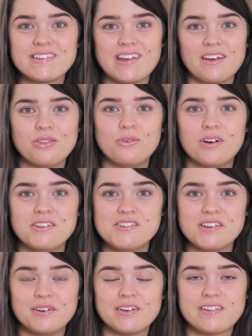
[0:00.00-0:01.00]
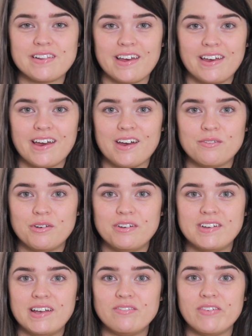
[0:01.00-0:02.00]
so today I thought I'd do a skincare
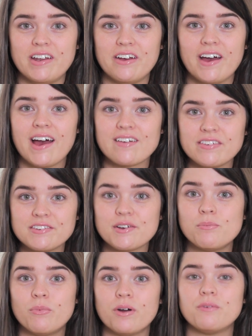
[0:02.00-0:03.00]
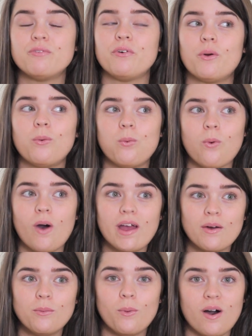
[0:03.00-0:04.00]
routine video. I haven't done one for
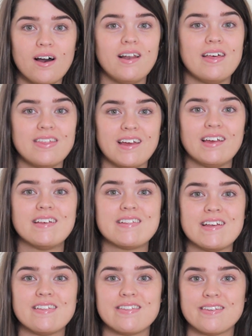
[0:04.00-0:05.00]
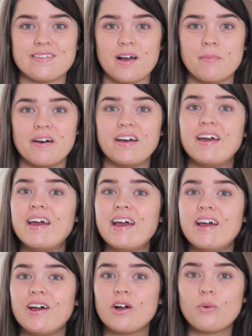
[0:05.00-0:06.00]
quite a while, I think since the summer,
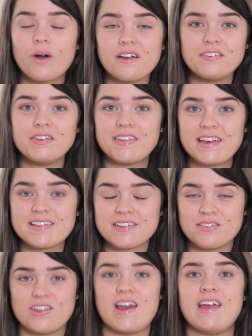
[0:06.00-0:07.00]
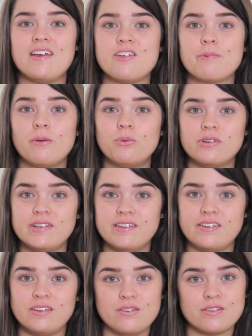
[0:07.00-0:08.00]
and quite a few things have changed, but I
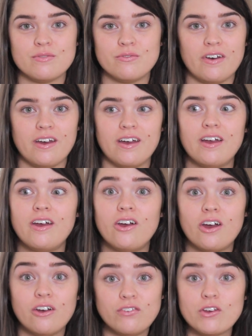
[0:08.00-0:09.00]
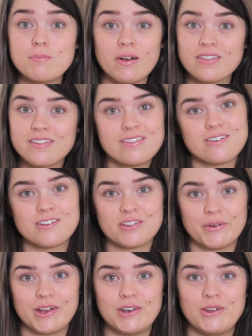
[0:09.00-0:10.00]
wanted to use them for a few months just
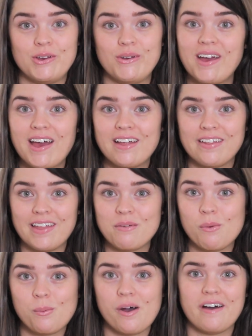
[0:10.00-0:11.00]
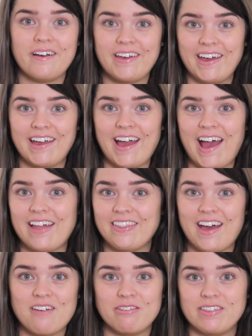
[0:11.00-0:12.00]
so I knew that they were working
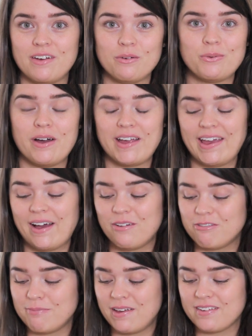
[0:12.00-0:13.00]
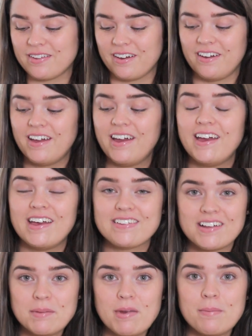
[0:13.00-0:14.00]
and that everything was working out for me. So
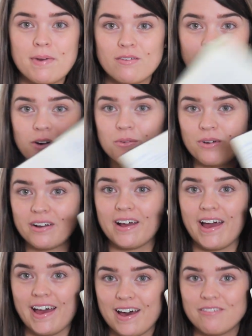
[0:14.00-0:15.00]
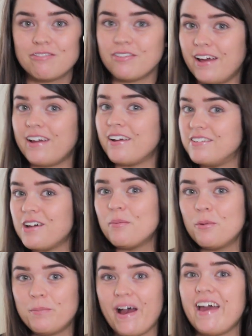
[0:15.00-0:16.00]
it's going to be a bit of a long one. I have like a
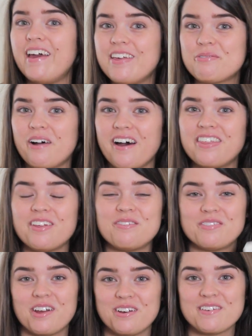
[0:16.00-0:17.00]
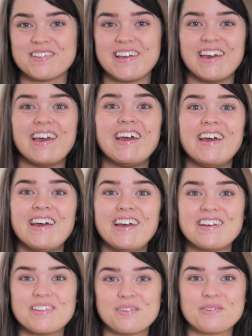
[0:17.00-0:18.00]
double page worth of notes here
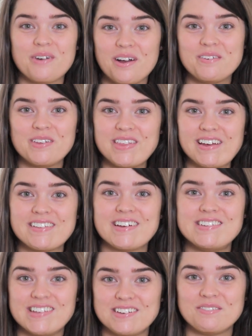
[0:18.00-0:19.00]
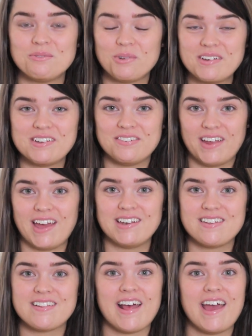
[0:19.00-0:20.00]
because there's quite a few things I didn't want to
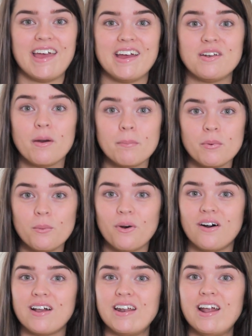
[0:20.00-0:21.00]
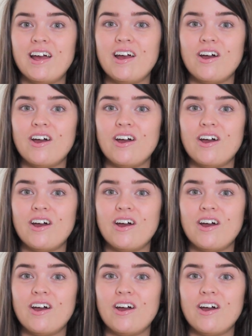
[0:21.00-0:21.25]
forget to say. And number one,